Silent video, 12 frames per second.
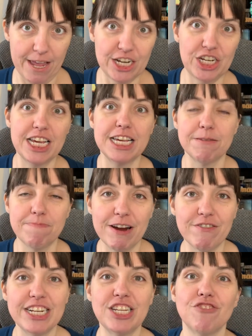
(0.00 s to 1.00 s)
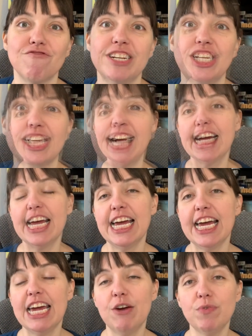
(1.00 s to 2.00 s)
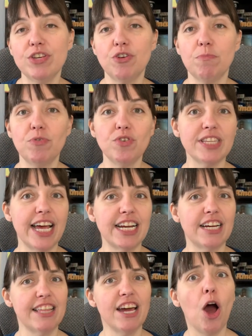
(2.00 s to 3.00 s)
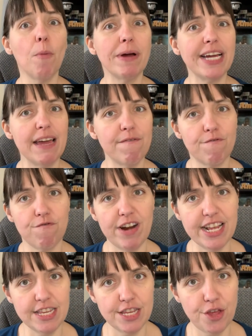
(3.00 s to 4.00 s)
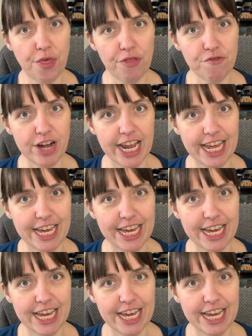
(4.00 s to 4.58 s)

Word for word: She's married to the rich guy. It was almost like they all became friends, the three.